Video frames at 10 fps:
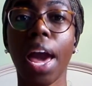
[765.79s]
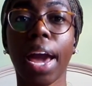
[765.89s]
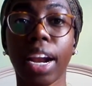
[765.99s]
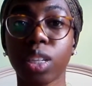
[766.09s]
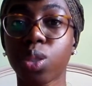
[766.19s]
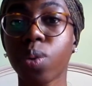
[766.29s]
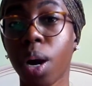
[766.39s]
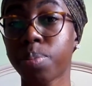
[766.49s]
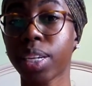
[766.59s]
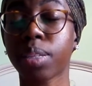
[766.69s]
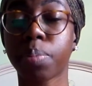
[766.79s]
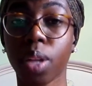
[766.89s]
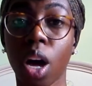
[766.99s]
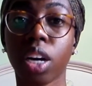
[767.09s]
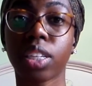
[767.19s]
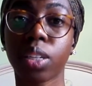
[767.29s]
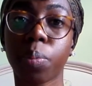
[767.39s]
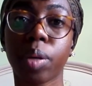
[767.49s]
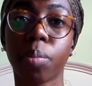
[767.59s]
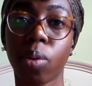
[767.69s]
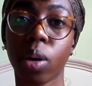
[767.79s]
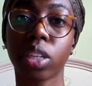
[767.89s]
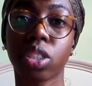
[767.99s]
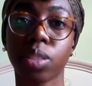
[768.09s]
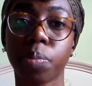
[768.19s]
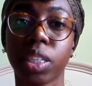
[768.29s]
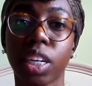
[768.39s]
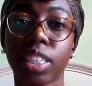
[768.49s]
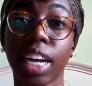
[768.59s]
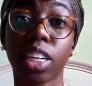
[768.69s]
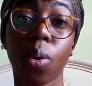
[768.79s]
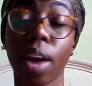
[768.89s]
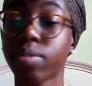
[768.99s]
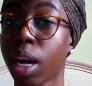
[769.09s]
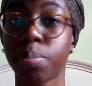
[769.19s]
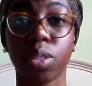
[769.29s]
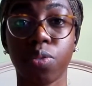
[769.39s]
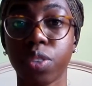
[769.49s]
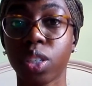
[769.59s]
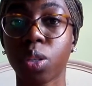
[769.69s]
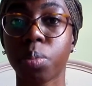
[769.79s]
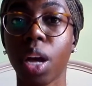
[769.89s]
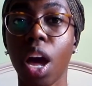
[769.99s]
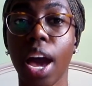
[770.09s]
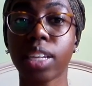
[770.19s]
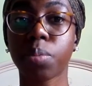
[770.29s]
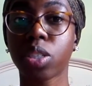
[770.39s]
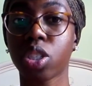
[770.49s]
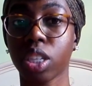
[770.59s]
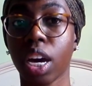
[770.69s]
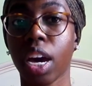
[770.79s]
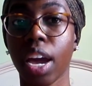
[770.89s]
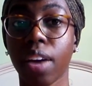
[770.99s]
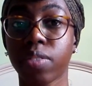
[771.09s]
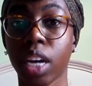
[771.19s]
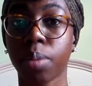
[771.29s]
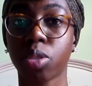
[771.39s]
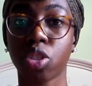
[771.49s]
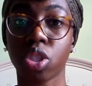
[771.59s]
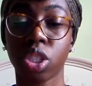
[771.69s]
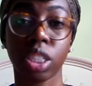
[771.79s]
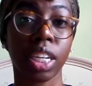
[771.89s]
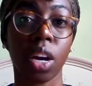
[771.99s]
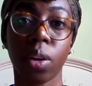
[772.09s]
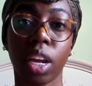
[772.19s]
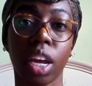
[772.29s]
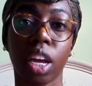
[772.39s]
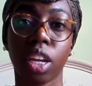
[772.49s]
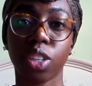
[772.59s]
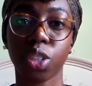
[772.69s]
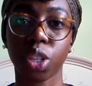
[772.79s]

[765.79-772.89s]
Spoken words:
and I do update the blog a little bit more just because I don't have time to film as much as I have time to just sit down and